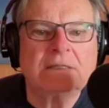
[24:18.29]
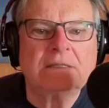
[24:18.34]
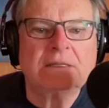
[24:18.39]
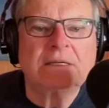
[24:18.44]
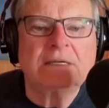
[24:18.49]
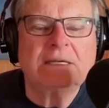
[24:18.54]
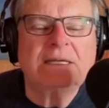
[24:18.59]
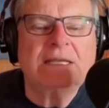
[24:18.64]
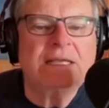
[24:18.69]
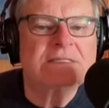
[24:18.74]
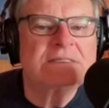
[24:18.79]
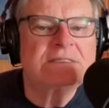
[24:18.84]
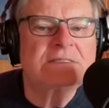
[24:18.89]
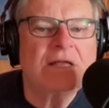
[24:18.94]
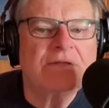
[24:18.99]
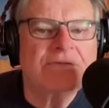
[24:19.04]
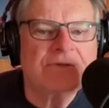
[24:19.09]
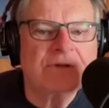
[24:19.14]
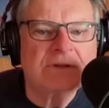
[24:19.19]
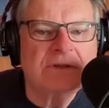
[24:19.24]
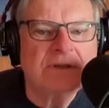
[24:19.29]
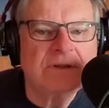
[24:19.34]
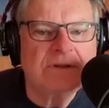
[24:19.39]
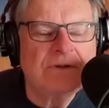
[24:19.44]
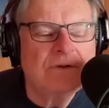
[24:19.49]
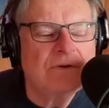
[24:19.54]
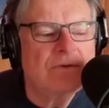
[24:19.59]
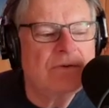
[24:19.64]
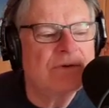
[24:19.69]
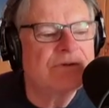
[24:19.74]
It has nothing to
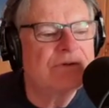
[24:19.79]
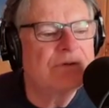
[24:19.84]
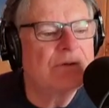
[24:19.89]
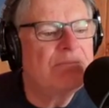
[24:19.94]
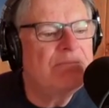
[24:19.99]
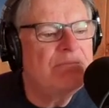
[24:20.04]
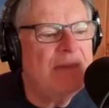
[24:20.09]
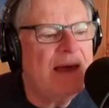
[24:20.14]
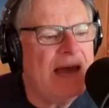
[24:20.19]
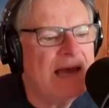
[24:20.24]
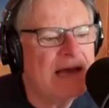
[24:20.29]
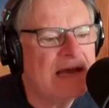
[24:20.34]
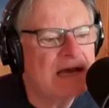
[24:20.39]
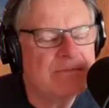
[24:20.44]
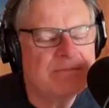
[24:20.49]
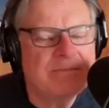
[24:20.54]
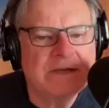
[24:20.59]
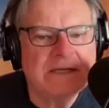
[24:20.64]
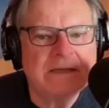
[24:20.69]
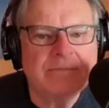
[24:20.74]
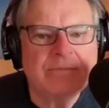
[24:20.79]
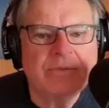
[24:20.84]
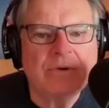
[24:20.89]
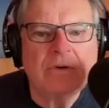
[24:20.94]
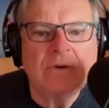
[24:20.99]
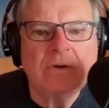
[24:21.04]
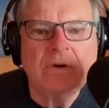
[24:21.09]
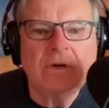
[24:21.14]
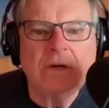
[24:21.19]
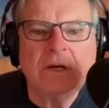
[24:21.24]
do with the MAGA
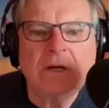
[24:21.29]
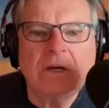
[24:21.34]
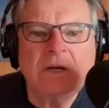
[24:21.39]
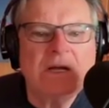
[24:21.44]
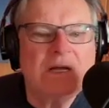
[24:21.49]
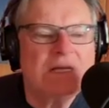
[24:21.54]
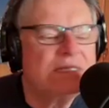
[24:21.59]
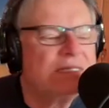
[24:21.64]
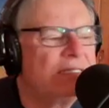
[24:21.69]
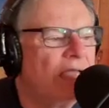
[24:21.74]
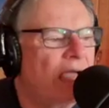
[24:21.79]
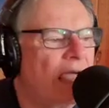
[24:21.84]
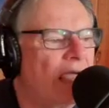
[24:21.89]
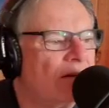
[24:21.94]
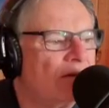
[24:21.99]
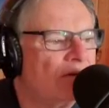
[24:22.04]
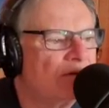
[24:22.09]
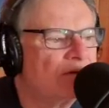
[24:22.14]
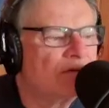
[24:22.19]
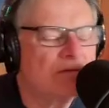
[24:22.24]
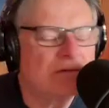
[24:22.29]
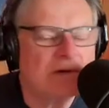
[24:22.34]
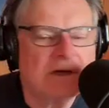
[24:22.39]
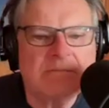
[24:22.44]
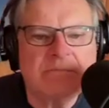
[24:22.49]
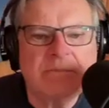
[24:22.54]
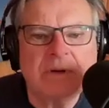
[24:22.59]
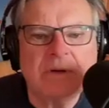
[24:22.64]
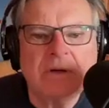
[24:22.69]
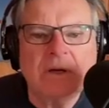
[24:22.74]
people, Donald
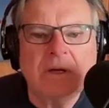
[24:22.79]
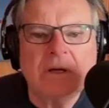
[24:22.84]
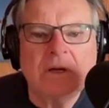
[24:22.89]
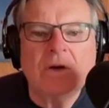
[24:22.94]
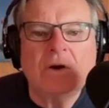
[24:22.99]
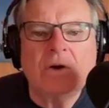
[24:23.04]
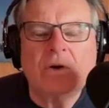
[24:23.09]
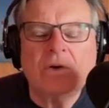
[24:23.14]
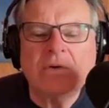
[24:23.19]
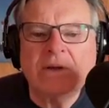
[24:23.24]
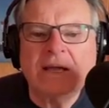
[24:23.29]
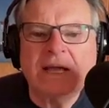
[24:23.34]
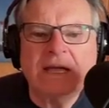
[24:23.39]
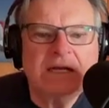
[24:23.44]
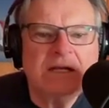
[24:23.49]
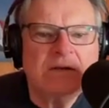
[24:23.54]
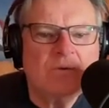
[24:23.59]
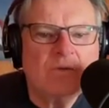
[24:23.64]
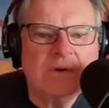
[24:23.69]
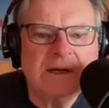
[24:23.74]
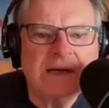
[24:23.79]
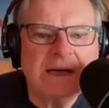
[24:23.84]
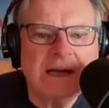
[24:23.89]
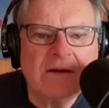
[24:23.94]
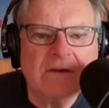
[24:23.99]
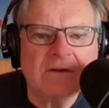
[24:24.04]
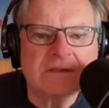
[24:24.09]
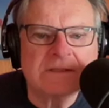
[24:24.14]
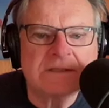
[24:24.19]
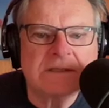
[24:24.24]
Trump, or anyone
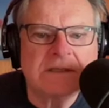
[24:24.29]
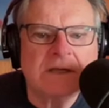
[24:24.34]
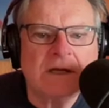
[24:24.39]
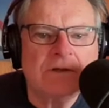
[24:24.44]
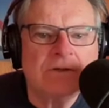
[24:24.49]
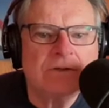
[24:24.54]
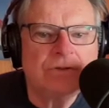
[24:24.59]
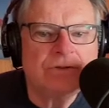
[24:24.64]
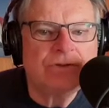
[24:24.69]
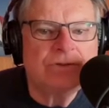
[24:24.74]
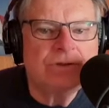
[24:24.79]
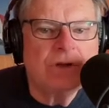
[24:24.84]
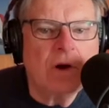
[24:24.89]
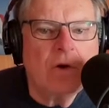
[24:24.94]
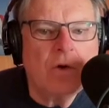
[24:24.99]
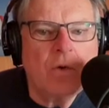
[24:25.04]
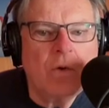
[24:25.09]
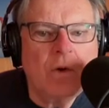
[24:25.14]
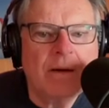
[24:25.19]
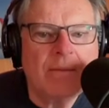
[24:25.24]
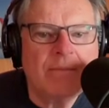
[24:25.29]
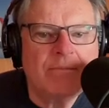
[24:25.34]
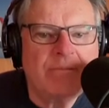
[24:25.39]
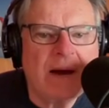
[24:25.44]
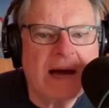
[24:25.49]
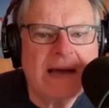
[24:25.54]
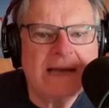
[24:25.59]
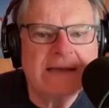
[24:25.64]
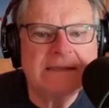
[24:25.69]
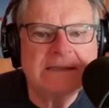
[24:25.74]
else. Joe
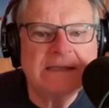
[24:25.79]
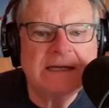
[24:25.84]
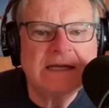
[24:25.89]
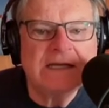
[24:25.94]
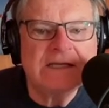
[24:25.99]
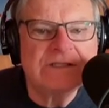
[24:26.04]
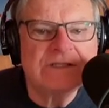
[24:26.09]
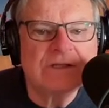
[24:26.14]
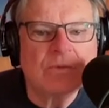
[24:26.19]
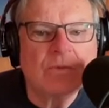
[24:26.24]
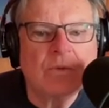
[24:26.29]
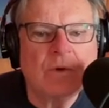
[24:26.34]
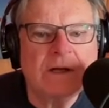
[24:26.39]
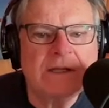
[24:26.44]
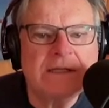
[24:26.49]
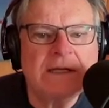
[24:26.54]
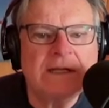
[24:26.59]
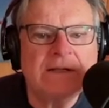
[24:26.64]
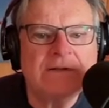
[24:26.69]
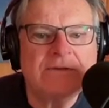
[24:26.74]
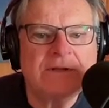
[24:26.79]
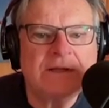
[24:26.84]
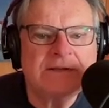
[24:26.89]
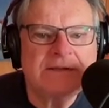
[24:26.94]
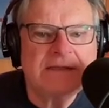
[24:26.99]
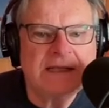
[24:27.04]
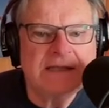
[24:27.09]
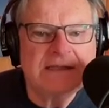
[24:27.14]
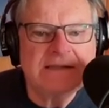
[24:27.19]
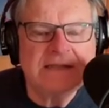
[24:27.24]
Biden is the one that
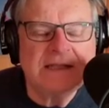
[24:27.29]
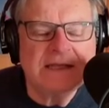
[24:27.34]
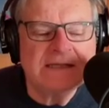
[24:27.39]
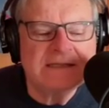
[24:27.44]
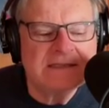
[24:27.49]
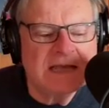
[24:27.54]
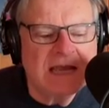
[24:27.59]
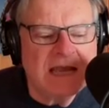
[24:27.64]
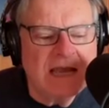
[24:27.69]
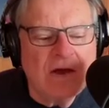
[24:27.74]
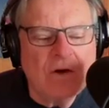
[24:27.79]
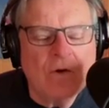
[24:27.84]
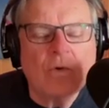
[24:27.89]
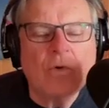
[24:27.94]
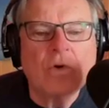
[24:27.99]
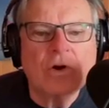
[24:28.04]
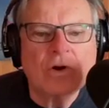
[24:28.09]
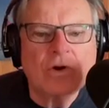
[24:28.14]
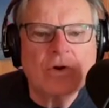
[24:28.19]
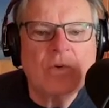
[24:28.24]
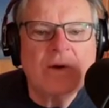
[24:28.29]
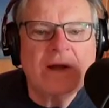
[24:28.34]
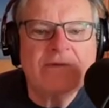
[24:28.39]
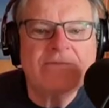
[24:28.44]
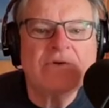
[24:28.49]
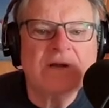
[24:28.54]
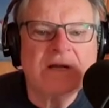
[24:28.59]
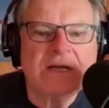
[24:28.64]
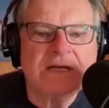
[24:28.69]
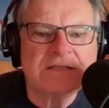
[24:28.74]
did this, or
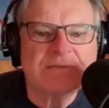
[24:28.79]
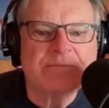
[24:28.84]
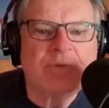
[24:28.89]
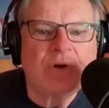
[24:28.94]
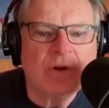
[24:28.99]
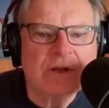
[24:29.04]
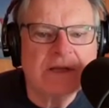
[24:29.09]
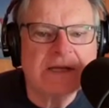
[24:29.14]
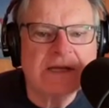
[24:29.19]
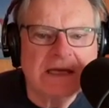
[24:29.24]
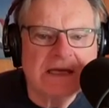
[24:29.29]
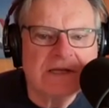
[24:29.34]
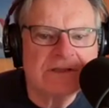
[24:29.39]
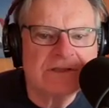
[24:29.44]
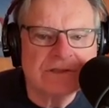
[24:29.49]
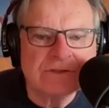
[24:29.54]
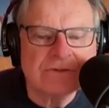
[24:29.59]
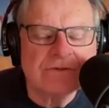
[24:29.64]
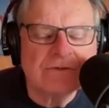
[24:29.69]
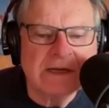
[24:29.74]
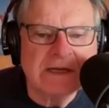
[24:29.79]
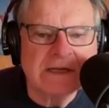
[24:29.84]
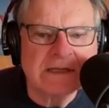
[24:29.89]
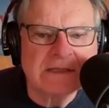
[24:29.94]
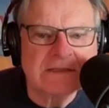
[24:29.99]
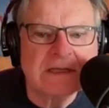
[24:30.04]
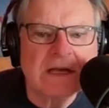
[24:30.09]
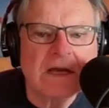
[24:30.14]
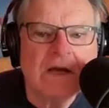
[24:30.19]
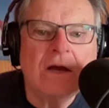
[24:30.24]
whoever is pulling his
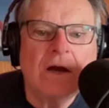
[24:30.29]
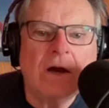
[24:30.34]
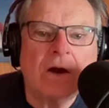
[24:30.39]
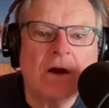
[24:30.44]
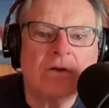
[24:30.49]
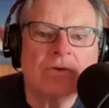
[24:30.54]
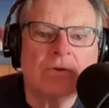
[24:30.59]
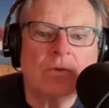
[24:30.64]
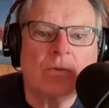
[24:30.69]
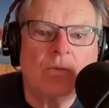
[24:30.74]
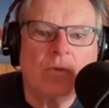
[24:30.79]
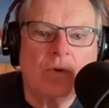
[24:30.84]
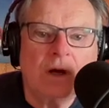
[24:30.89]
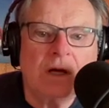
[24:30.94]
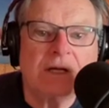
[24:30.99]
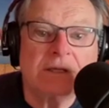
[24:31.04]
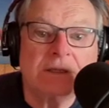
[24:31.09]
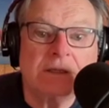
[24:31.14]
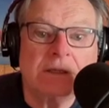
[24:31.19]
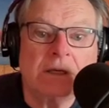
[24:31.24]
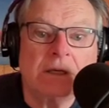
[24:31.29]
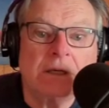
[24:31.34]
strings are the one